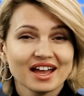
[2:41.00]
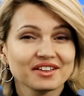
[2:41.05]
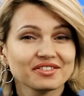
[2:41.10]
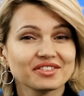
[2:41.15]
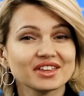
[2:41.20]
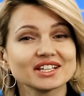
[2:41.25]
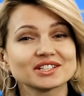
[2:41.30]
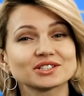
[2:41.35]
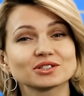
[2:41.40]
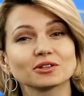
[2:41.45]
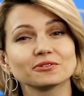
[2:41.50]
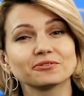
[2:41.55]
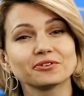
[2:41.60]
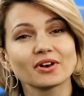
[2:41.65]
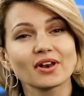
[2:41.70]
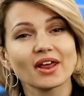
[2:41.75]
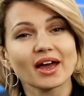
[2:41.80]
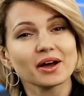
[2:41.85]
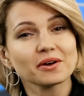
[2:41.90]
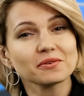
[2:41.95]
And that's all
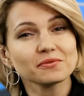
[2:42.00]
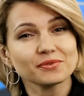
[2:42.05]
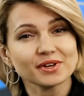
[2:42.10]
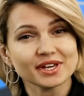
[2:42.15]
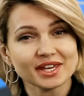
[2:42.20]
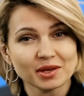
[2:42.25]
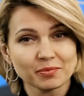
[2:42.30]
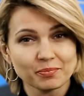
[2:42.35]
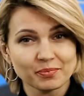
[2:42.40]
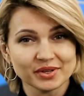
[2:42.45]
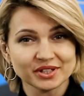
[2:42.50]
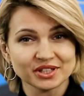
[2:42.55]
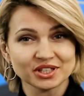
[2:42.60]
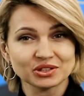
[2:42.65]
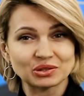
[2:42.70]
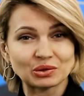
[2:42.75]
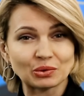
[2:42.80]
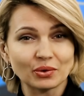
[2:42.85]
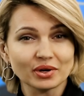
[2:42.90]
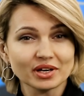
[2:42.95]
for now. We keep
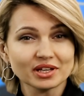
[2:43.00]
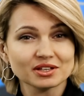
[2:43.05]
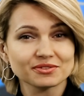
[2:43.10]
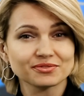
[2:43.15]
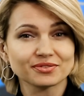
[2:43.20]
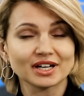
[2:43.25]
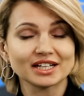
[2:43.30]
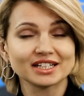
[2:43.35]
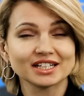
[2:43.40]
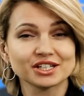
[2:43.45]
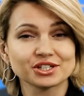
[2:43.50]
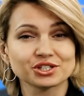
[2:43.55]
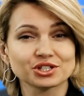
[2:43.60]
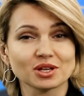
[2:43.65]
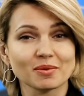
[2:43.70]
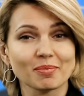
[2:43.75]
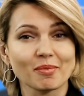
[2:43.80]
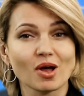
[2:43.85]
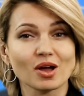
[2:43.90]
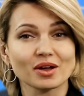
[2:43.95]
monitoring the
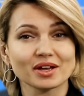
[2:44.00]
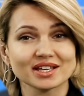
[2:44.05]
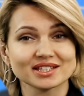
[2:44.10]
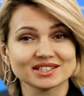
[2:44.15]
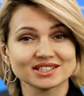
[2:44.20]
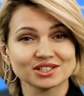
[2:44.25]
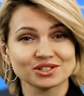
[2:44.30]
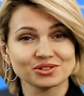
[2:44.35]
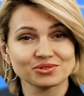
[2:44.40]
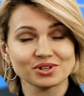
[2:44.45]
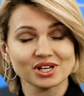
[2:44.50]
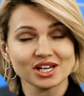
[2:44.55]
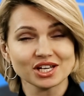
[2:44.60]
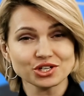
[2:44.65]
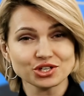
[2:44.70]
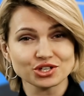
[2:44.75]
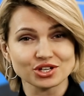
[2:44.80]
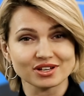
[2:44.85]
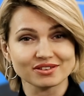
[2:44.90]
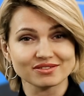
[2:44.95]
financial market
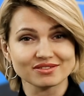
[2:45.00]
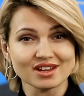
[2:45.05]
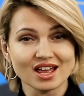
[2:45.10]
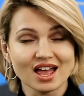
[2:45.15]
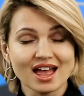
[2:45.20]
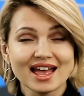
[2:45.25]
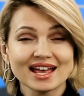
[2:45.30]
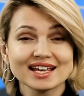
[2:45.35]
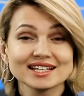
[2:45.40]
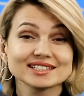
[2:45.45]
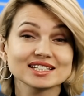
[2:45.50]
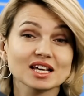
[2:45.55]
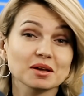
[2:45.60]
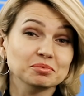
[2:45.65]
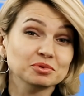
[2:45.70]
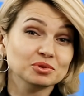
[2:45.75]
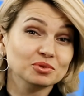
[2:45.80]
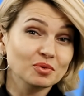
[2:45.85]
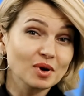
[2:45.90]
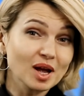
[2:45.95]
situation.
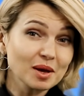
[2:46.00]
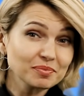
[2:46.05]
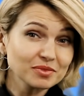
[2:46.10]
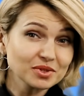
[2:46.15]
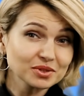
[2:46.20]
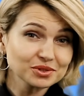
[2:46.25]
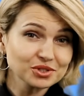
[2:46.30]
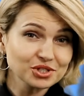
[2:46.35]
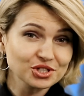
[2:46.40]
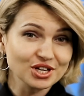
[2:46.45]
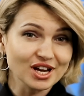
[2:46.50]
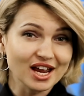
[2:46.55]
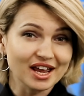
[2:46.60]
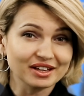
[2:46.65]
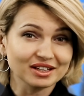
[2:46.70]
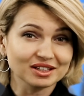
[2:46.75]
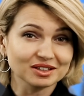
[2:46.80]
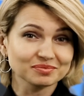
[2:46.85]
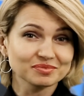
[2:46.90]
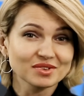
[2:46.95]
Subscribe to our
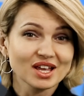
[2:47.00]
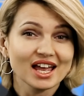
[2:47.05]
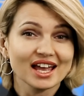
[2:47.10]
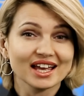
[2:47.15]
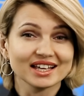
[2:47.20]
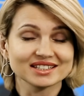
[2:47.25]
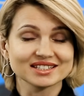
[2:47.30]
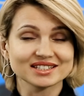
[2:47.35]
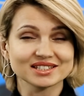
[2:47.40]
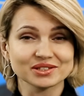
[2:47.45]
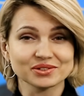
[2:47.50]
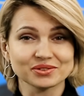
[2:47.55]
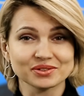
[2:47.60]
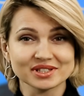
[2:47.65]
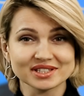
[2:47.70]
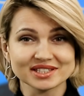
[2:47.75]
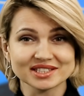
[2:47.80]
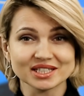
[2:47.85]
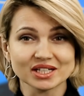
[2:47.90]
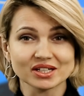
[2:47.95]
channel and see
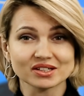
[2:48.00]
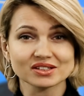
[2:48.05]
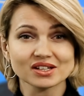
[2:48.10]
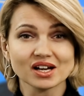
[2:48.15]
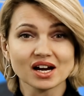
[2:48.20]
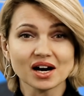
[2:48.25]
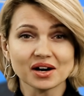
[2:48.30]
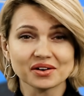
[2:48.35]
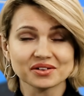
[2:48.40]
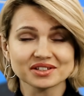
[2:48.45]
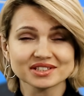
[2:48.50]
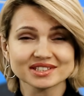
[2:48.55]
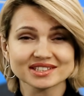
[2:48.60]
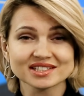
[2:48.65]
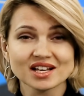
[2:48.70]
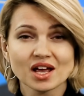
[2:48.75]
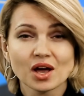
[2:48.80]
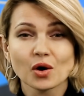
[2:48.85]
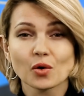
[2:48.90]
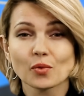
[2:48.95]
you in several
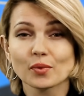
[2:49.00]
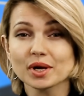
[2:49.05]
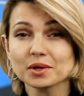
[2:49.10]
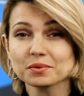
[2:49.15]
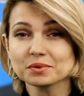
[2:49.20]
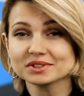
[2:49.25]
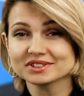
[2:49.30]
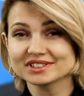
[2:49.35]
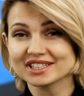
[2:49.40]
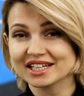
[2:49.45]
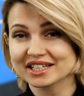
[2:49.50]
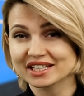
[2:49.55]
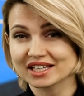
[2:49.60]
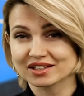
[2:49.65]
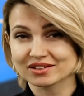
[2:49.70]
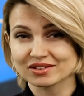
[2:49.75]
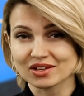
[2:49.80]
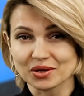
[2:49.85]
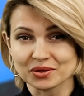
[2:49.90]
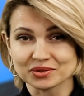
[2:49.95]
hours. We will
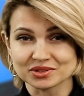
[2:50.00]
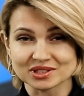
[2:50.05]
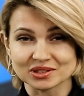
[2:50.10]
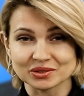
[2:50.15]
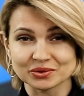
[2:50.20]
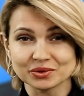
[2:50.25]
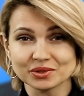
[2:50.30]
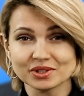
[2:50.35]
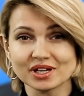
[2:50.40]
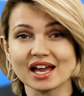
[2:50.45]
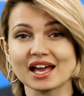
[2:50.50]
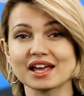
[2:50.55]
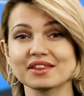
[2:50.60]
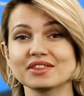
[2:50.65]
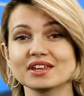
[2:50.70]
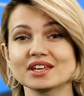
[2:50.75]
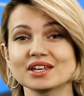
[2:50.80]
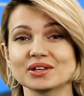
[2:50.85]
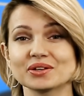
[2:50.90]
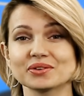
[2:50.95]
take a close look
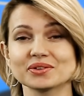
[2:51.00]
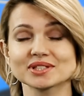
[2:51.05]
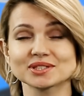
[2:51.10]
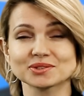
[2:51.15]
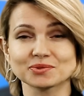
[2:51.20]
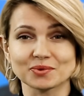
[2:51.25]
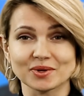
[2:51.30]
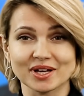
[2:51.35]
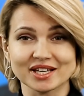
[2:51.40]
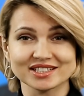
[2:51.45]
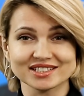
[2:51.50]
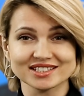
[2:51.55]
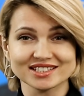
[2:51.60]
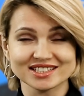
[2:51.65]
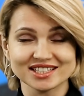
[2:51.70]
at the US trading